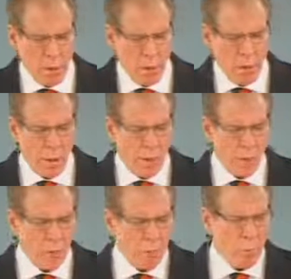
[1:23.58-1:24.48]
And
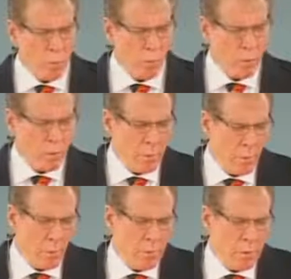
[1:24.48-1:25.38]
it is important
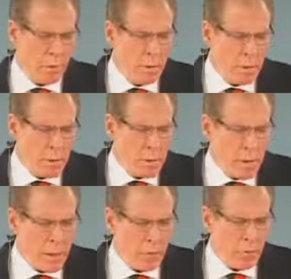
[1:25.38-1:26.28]
then,
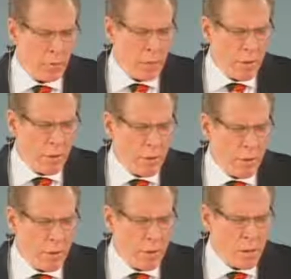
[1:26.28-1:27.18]
uh,
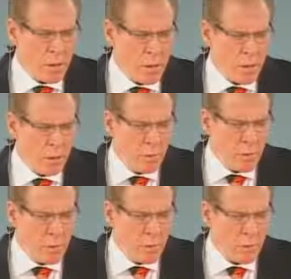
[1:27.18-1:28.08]
emphasizing the
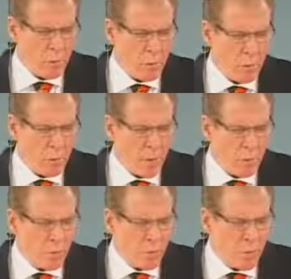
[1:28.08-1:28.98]
Uh, the
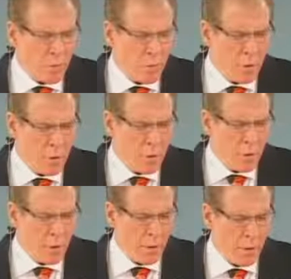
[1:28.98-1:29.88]
specificity
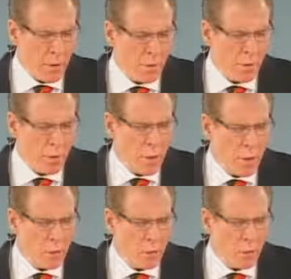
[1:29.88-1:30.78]
that this
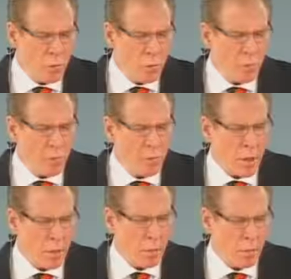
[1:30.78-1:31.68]
gives to your
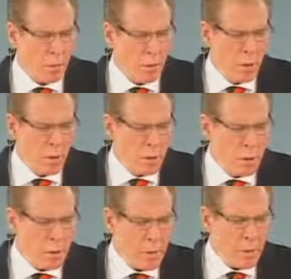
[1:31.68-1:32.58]
revelation,
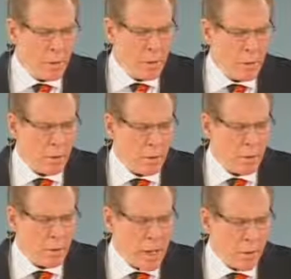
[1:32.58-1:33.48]
that it
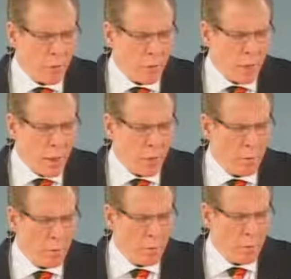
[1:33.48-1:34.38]
locks it
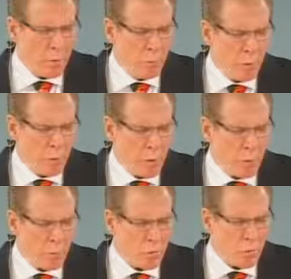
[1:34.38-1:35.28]
down in terms of
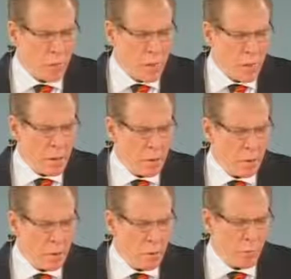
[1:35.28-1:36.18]
its meaning, in
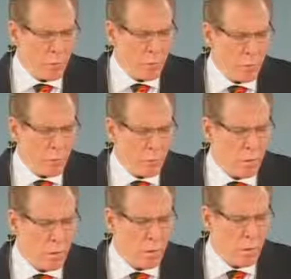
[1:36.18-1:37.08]
terms of its
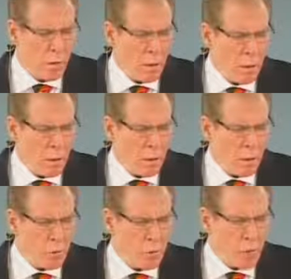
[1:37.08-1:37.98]
uh,
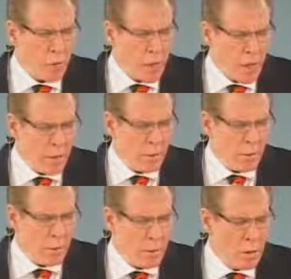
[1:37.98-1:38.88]
communication.